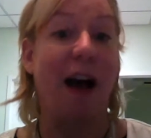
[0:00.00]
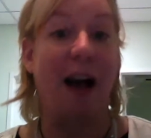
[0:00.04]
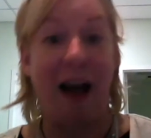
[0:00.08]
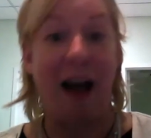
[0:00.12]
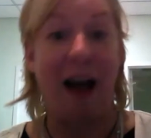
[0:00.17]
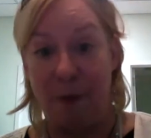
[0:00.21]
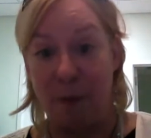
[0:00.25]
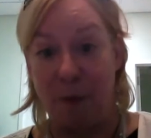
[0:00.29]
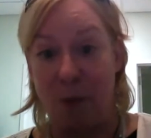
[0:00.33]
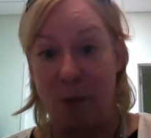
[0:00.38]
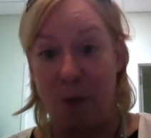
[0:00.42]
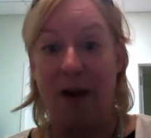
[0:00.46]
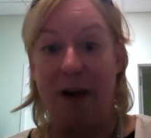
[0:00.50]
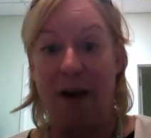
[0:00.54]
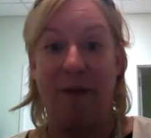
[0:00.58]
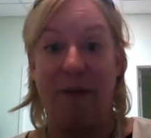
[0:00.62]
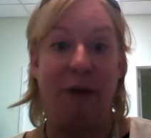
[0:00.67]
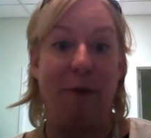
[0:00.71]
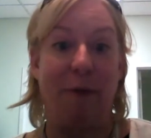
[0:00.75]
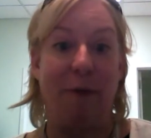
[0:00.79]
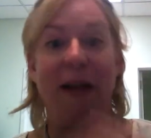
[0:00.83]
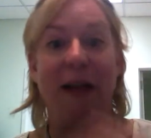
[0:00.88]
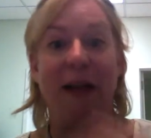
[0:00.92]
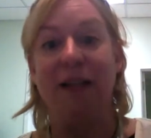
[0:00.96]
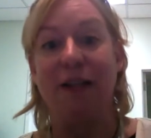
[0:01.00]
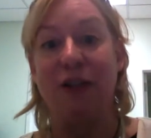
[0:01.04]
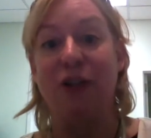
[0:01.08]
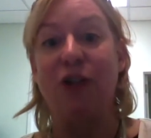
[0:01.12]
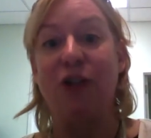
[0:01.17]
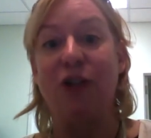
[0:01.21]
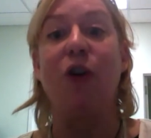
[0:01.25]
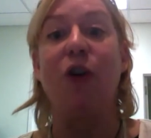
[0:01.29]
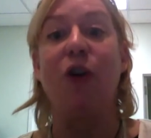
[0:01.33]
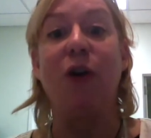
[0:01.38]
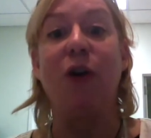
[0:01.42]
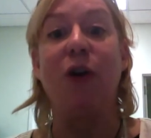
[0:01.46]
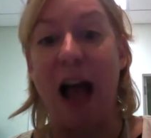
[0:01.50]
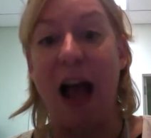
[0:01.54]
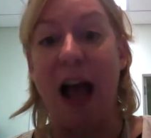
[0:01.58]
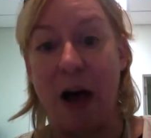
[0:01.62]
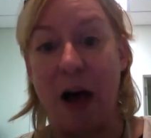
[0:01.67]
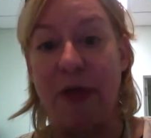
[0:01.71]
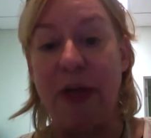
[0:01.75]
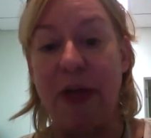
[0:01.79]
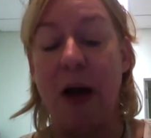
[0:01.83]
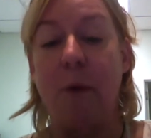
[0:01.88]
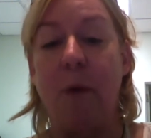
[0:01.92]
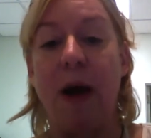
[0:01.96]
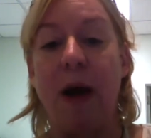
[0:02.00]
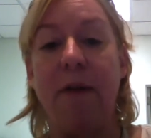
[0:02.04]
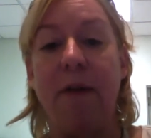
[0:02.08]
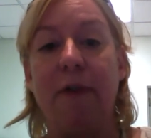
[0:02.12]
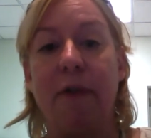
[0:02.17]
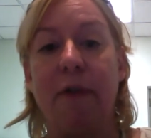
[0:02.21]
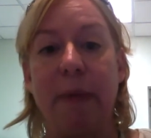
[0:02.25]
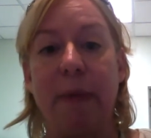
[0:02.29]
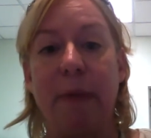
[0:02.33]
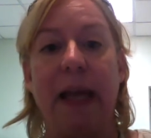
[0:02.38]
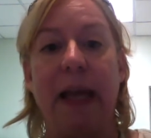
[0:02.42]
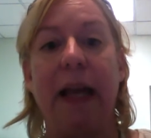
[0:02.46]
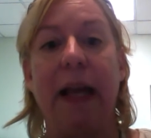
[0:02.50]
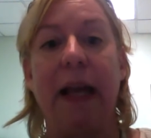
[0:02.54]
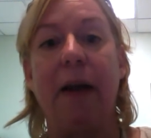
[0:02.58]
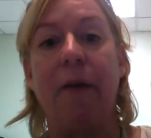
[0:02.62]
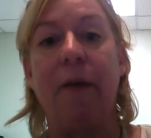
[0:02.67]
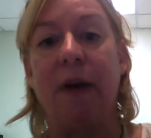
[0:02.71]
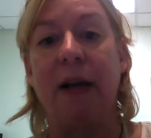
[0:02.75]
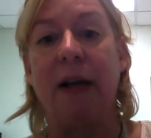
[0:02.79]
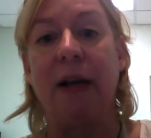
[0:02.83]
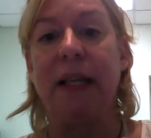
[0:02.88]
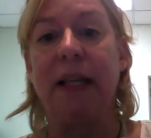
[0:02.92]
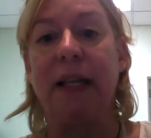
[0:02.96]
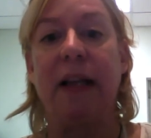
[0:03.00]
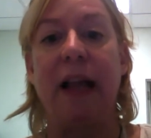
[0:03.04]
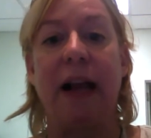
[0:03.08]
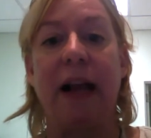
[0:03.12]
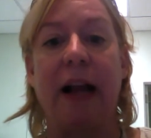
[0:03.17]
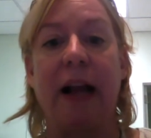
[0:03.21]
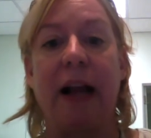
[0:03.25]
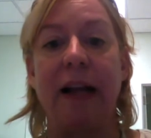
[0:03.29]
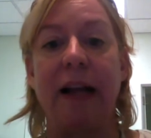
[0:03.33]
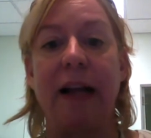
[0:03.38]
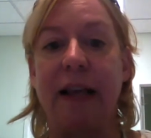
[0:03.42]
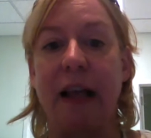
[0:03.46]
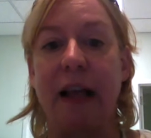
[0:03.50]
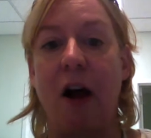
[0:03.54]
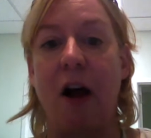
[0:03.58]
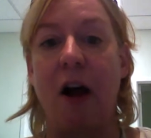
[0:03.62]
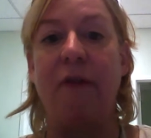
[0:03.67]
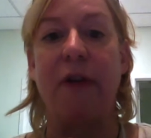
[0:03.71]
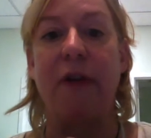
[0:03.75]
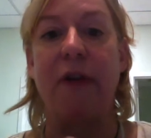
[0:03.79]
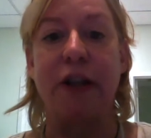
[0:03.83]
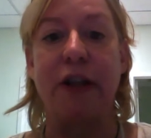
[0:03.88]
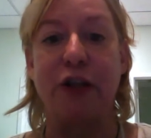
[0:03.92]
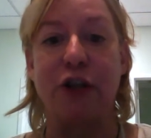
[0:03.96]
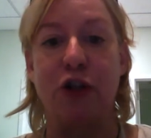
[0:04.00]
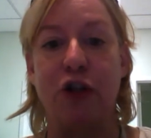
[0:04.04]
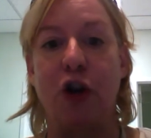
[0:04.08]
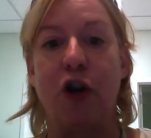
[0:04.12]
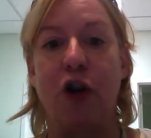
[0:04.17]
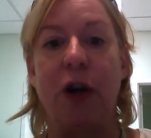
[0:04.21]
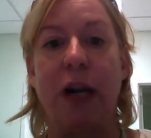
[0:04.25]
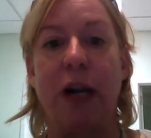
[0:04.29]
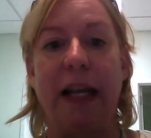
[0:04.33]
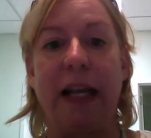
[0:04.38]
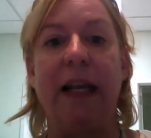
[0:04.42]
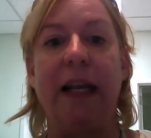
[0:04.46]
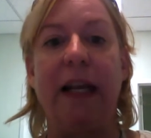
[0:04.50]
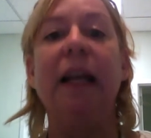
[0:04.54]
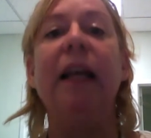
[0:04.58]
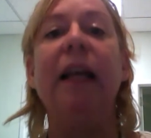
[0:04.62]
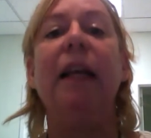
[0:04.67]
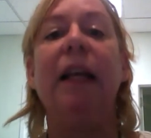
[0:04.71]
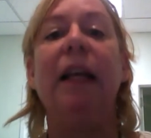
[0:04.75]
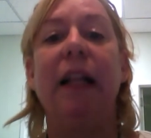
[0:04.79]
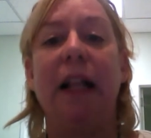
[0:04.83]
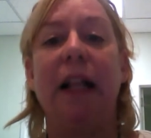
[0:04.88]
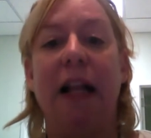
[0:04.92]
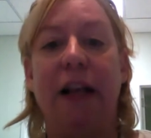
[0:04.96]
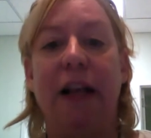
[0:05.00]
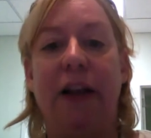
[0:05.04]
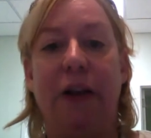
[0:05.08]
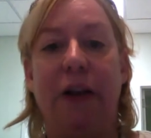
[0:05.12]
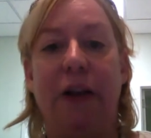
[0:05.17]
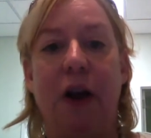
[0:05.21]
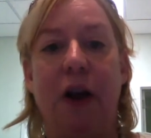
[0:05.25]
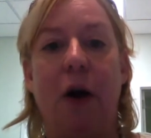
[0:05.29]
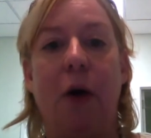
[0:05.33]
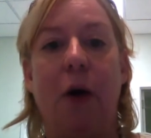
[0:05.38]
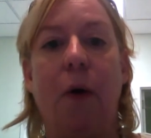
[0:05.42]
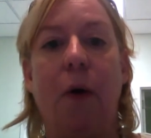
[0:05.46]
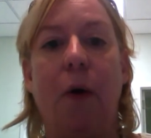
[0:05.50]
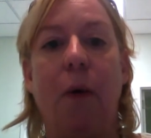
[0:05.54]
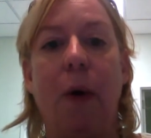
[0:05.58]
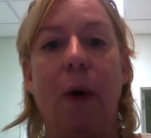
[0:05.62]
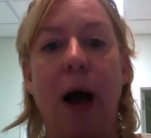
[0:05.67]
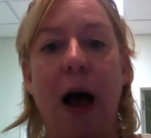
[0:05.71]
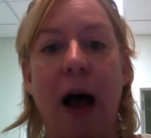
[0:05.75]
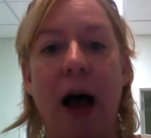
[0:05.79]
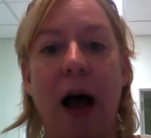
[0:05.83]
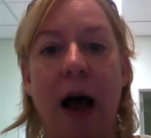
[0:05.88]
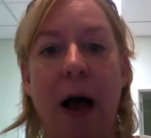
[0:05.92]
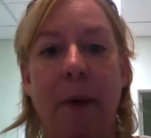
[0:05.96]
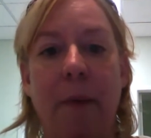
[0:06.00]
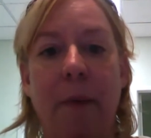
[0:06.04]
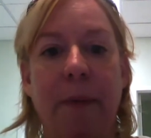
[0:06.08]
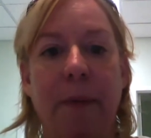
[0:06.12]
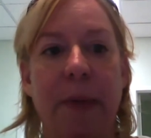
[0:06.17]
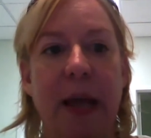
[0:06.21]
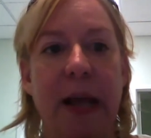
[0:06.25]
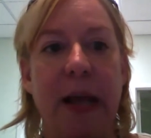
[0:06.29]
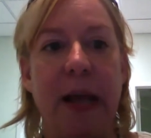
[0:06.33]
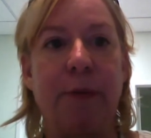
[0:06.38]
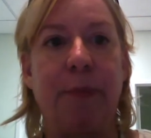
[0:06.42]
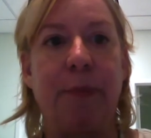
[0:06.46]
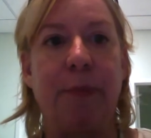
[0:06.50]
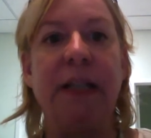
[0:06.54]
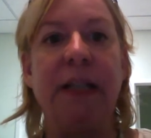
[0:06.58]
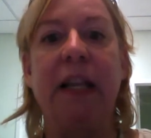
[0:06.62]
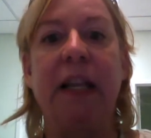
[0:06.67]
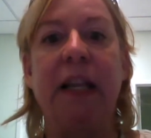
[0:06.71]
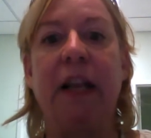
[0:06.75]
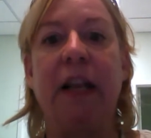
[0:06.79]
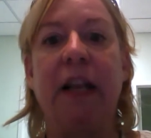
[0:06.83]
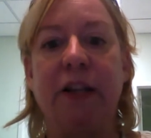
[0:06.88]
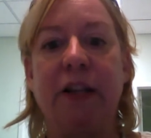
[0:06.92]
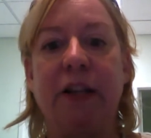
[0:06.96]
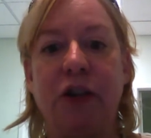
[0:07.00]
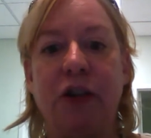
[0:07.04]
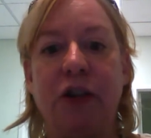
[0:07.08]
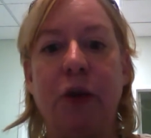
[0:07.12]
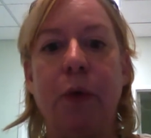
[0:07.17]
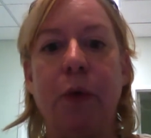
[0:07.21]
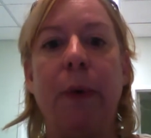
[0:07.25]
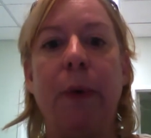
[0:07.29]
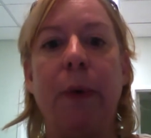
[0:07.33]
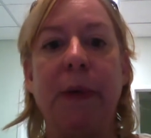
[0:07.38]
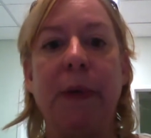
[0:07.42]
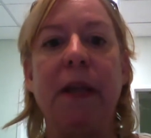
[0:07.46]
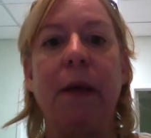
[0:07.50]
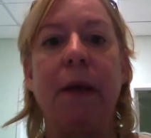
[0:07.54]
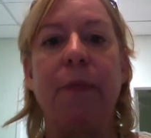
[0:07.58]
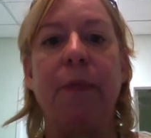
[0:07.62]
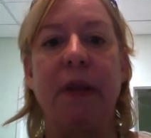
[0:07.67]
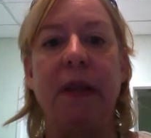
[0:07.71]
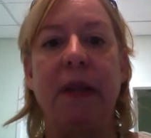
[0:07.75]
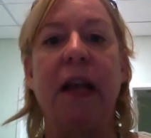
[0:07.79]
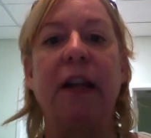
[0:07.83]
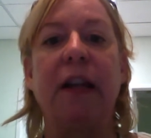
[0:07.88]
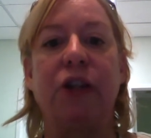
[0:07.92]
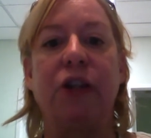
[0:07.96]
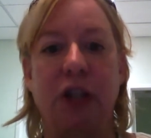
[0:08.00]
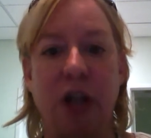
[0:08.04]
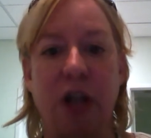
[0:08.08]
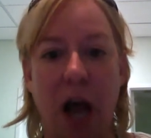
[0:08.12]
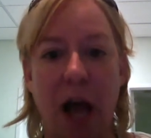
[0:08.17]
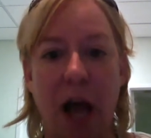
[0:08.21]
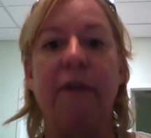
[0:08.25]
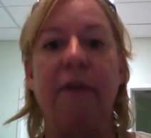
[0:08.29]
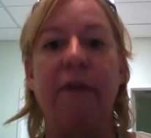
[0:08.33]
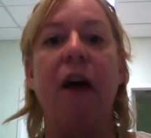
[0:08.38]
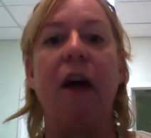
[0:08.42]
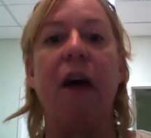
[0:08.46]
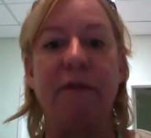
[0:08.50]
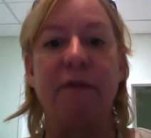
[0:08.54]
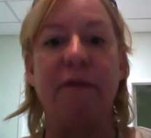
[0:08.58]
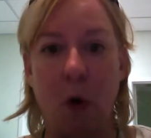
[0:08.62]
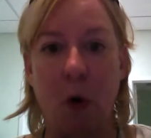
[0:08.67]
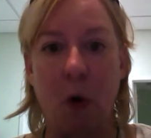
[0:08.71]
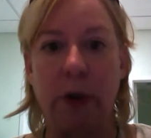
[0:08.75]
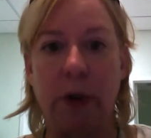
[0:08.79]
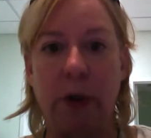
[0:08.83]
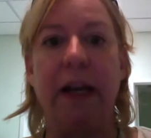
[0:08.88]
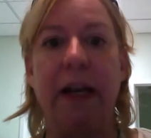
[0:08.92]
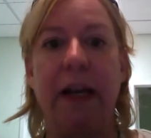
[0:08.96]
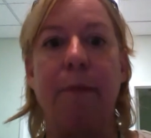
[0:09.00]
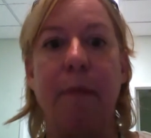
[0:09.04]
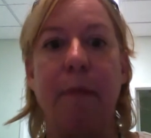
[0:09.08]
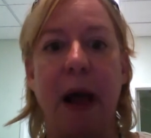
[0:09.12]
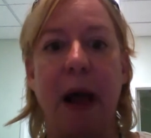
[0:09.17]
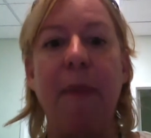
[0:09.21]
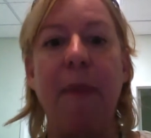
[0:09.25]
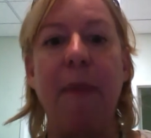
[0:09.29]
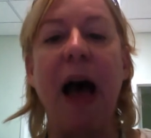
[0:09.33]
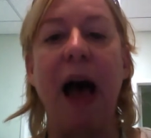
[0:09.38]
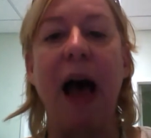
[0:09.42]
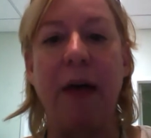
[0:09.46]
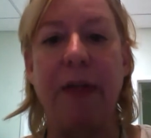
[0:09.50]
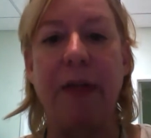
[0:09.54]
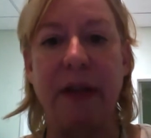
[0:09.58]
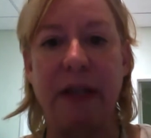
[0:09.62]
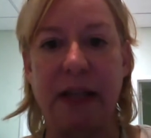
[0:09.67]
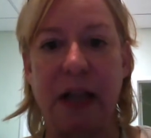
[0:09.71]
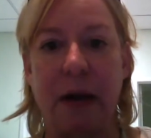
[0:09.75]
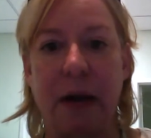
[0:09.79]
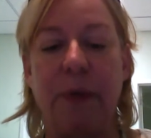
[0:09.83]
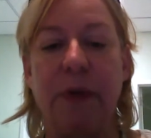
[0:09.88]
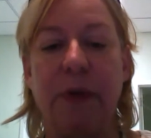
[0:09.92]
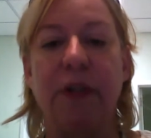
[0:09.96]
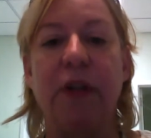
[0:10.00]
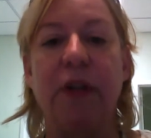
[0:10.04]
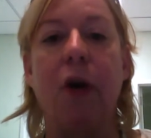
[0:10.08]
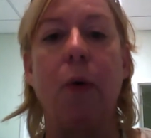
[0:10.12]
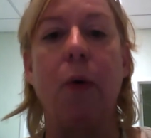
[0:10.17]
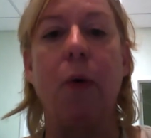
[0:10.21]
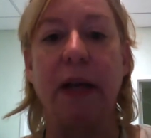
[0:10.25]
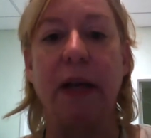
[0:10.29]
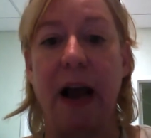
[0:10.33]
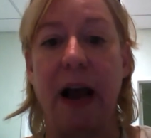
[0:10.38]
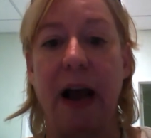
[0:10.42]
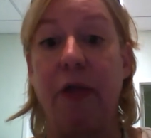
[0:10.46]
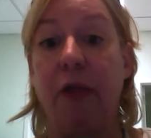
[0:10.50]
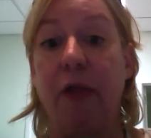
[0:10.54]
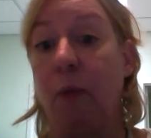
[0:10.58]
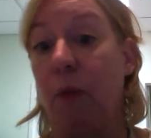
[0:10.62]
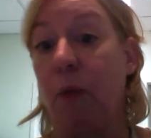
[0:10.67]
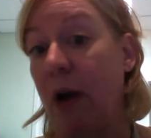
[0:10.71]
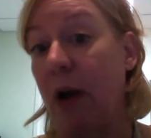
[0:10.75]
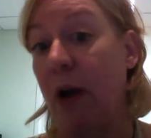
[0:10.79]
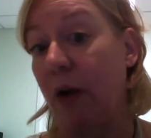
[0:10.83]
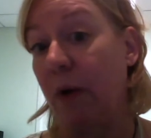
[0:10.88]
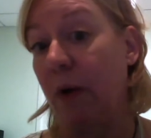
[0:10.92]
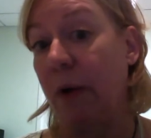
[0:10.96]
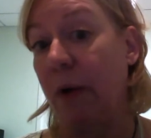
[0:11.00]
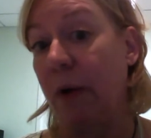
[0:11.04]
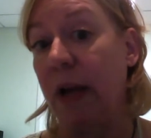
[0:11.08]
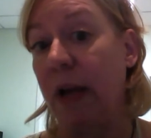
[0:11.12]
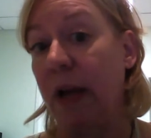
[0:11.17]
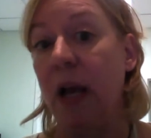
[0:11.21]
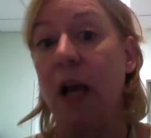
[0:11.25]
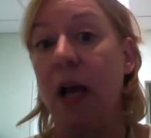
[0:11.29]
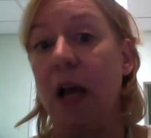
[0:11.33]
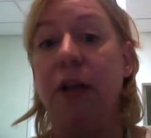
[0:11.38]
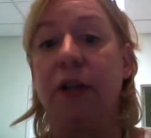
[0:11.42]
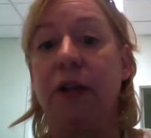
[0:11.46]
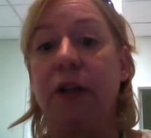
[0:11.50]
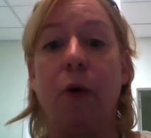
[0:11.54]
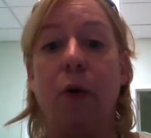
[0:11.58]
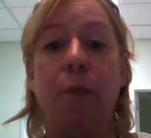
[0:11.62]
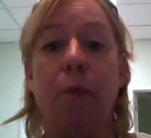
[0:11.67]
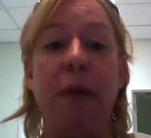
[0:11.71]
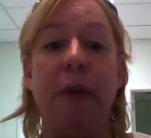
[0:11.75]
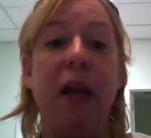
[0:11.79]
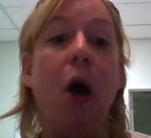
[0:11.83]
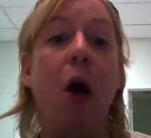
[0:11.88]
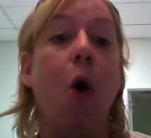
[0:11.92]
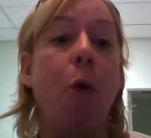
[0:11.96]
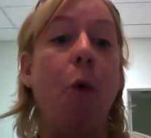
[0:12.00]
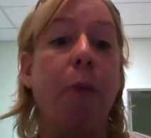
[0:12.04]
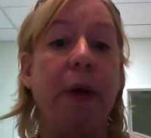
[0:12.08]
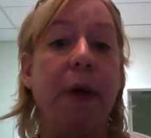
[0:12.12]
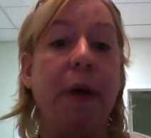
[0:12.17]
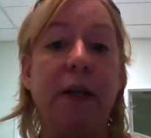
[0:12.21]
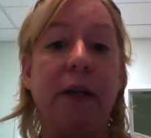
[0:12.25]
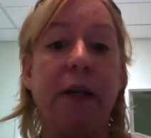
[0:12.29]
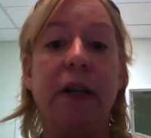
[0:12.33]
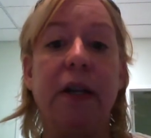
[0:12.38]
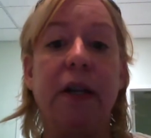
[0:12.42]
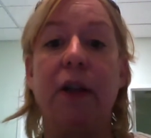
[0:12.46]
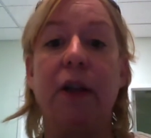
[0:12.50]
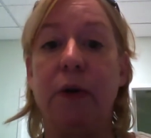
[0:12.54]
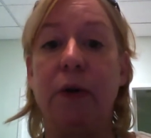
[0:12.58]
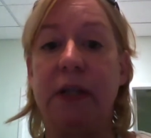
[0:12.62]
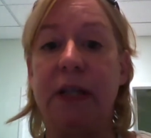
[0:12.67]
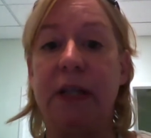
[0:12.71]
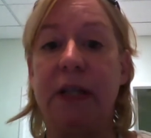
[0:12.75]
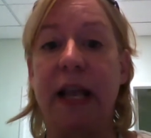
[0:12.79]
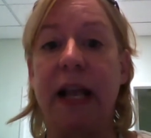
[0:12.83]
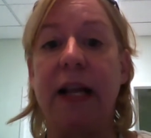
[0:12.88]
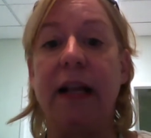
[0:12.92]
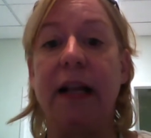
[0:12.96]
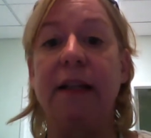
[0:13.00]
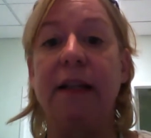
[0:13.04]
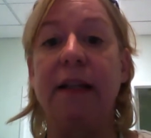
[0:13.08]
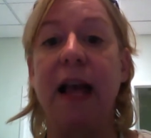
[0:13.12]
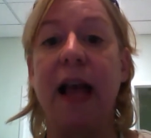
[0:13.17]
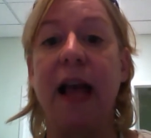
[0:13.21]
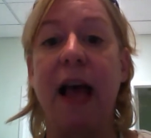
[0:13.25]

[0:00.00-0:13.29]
I'm one of them. It just turned out that way for me. It wasn't like I set off on this journey, explicitly to do. It was something that just kind of unfolded in my path as I was going down the road. So be open to those things.